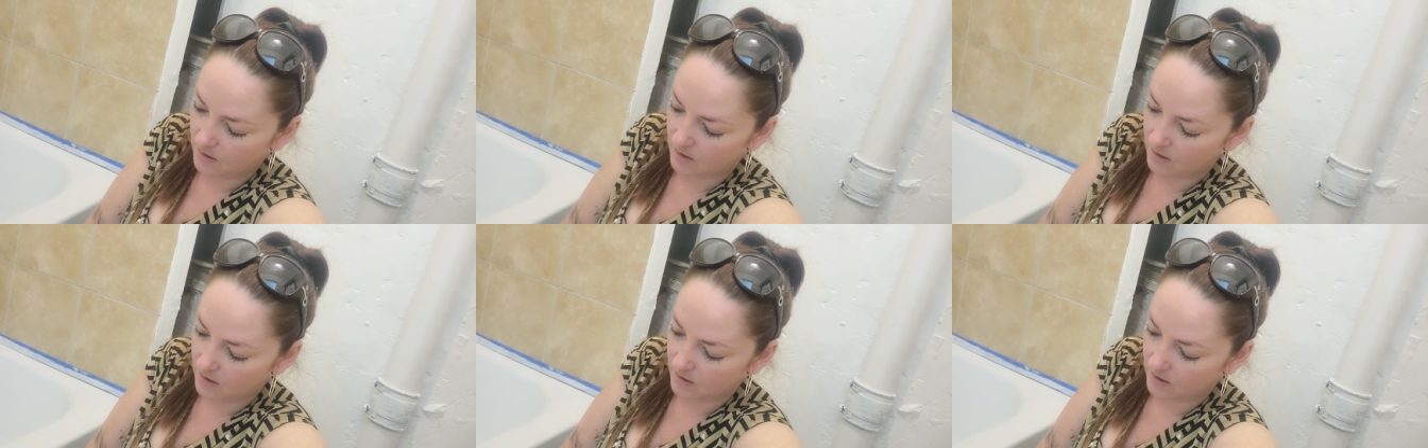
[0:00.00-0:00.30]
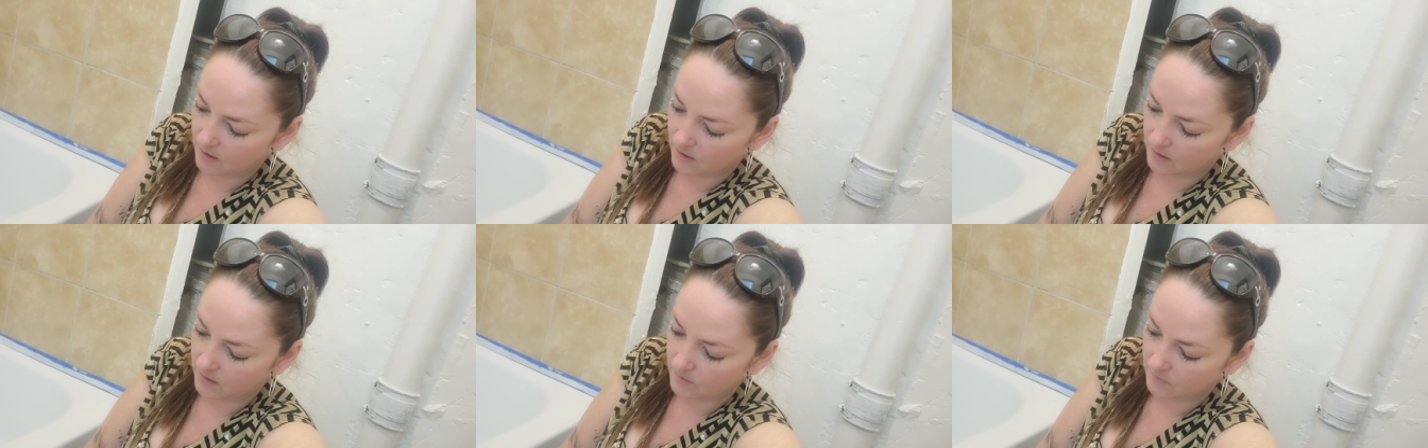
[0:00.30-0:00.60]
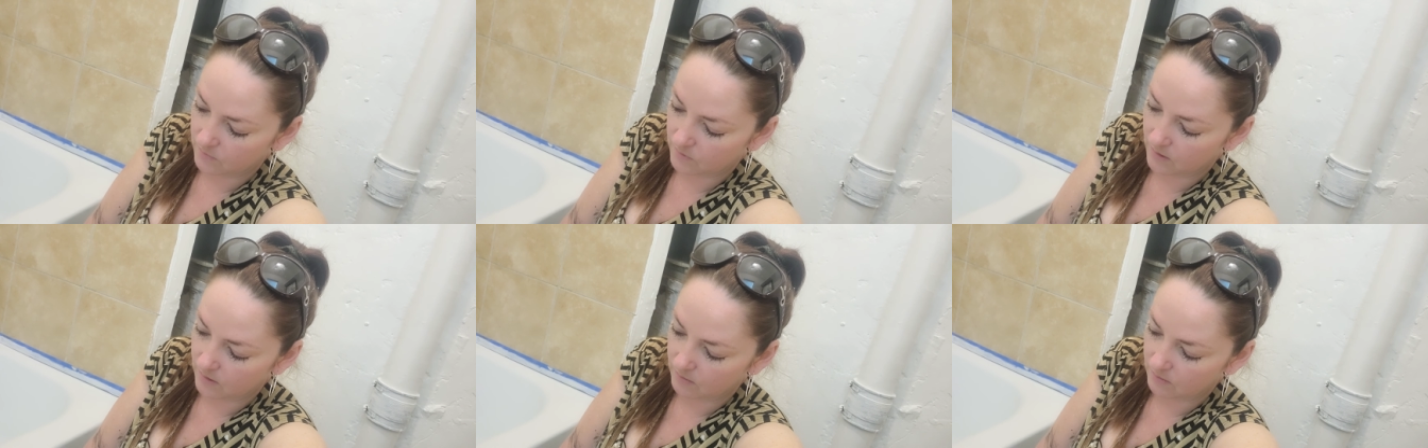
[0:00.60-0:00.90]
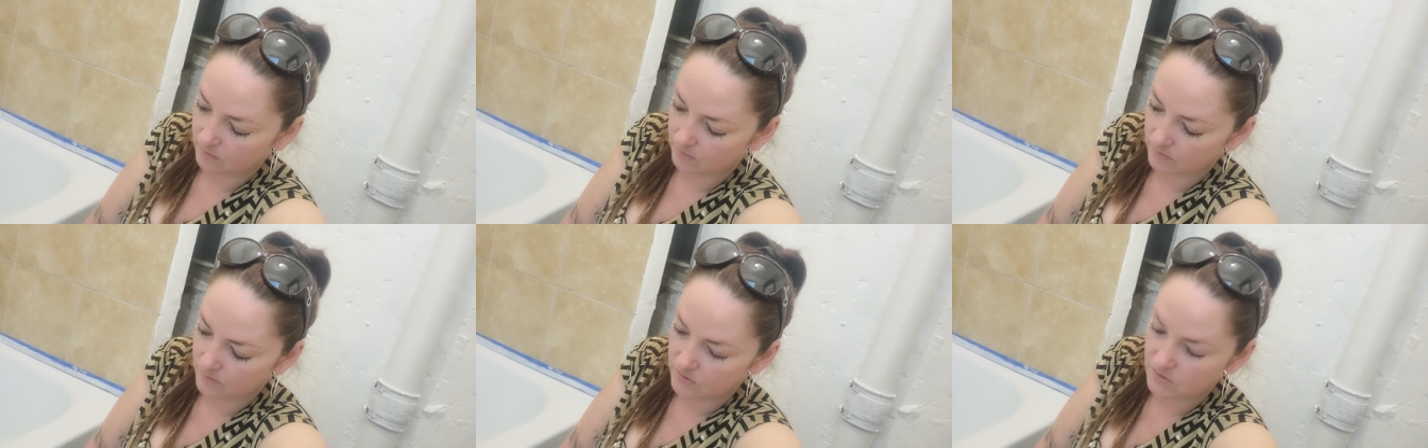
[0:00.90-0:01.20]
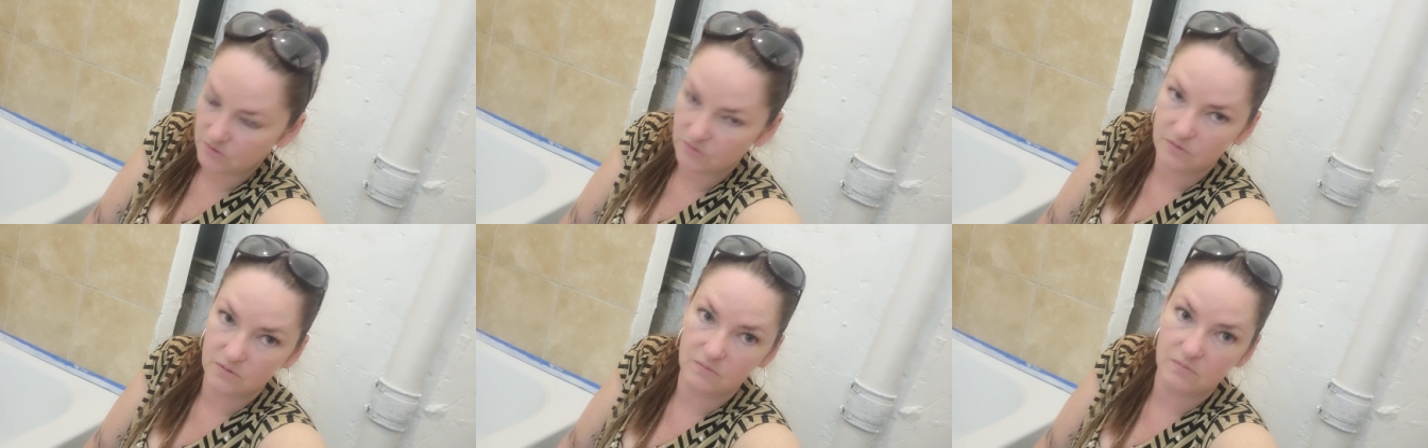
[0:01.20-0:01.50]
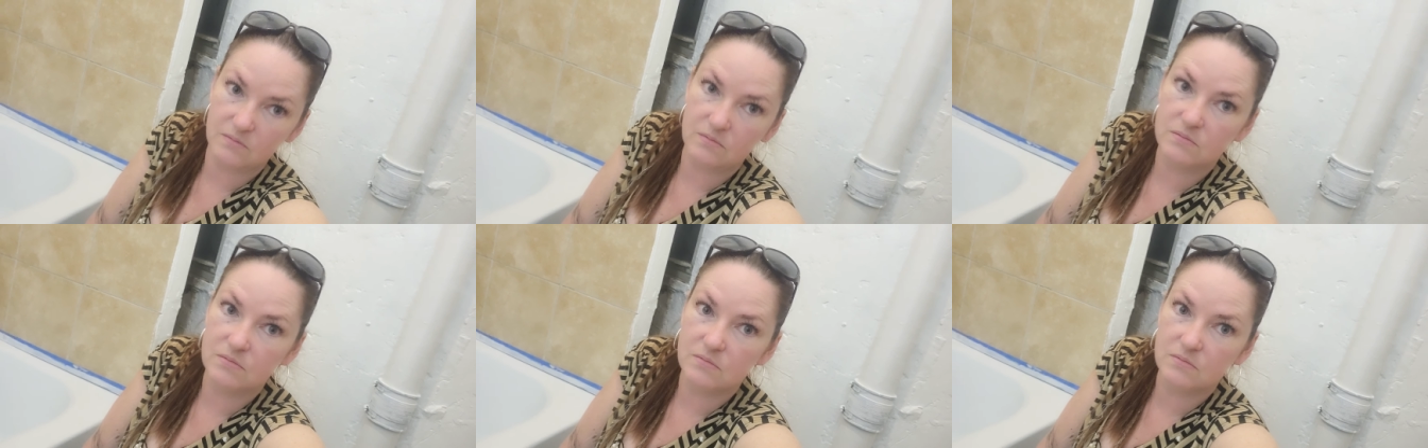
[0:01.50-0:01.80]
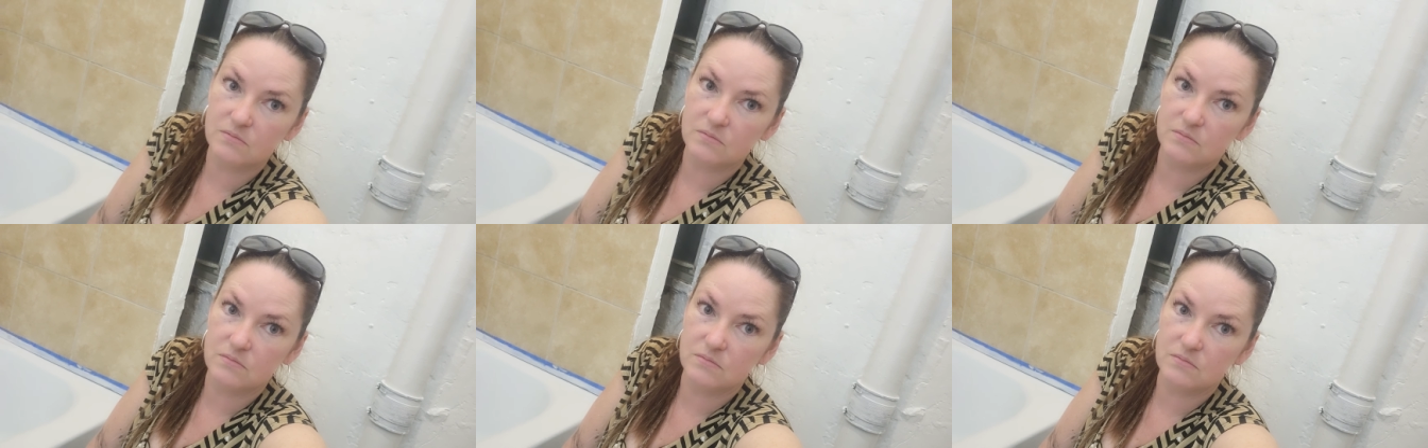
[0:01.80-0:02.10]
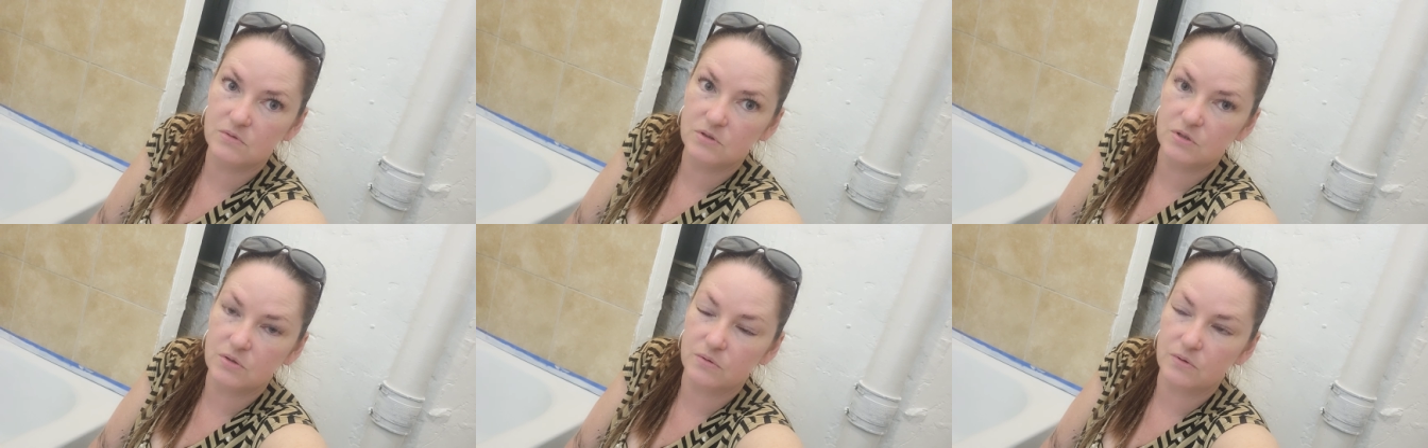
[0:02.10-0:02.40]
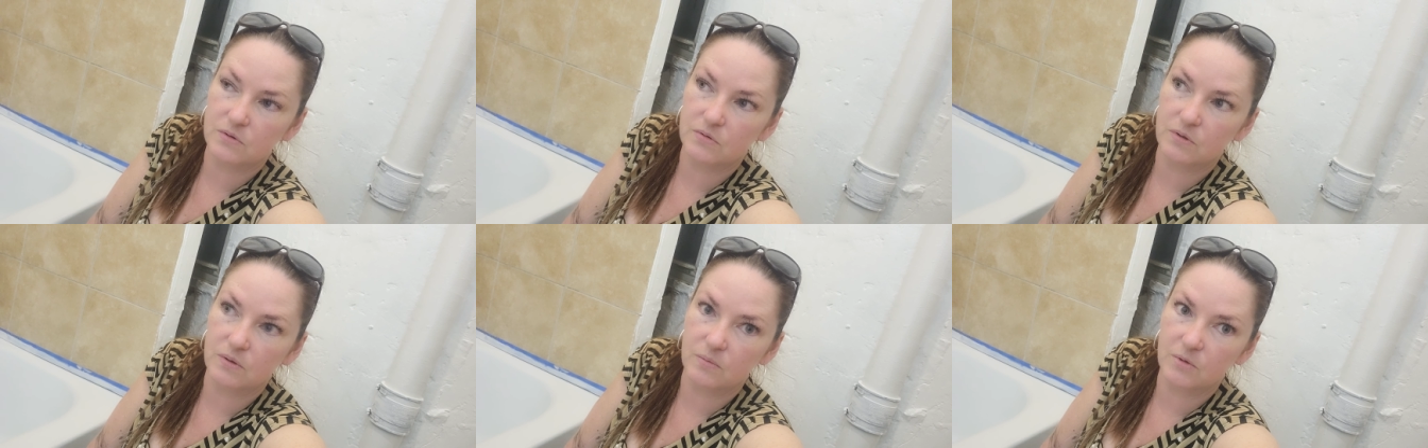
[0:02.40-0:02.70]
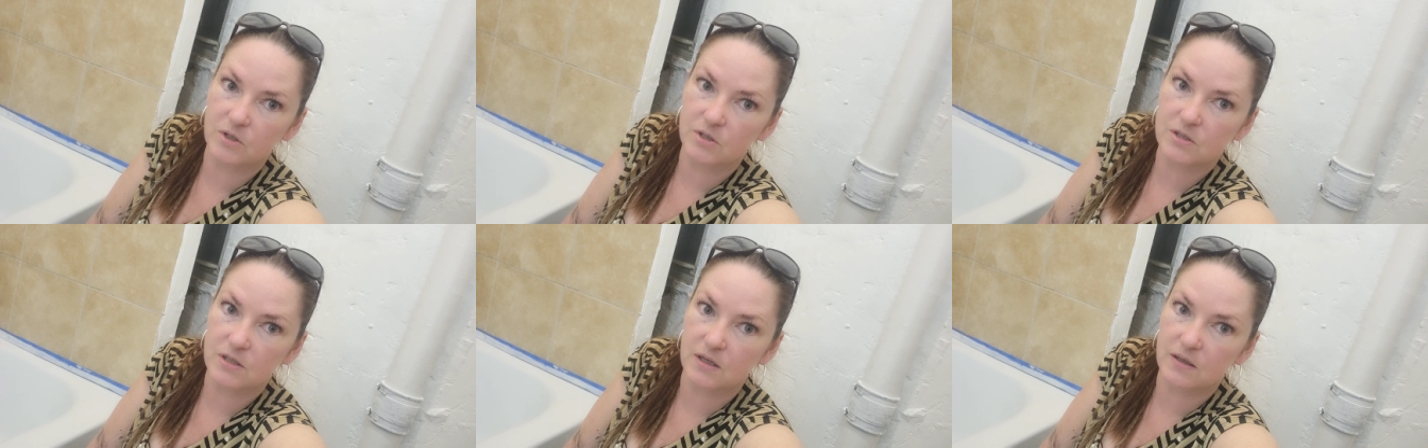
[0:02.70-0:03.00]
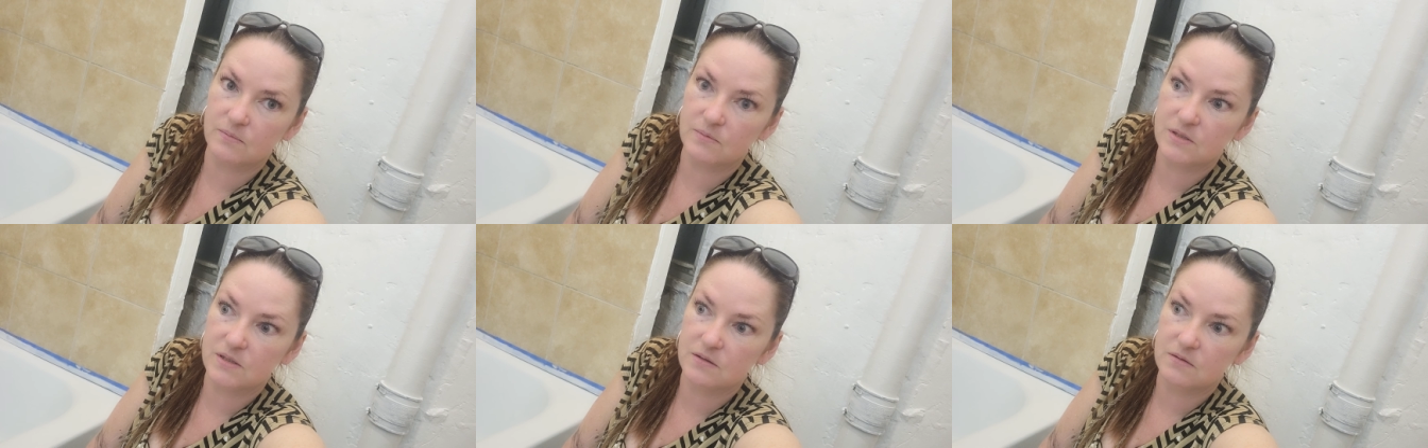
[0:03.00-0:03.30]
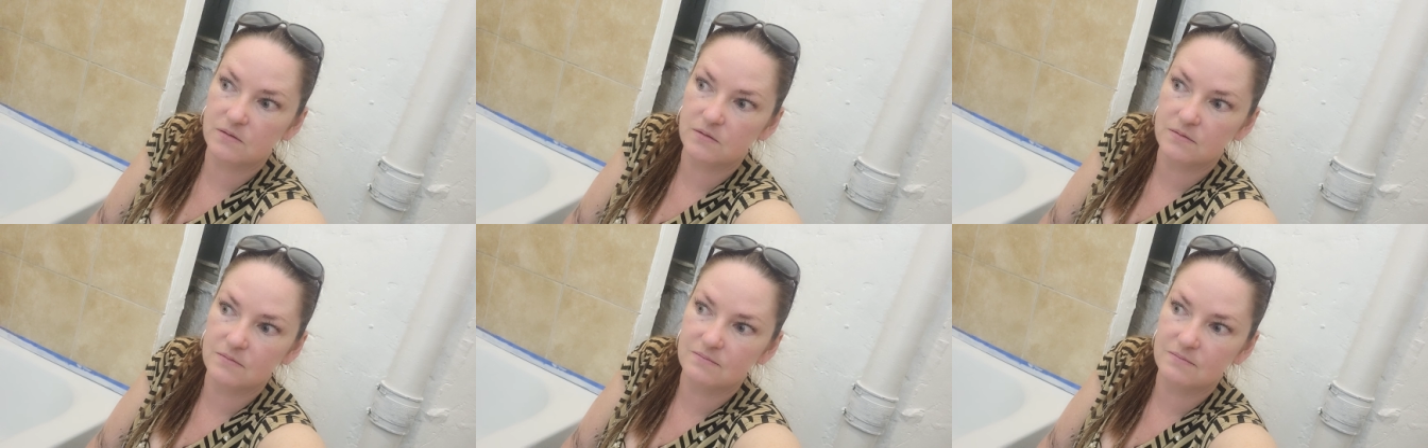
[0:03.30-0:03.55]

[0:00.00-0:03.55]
I could probably do 2 or 3 more tubs.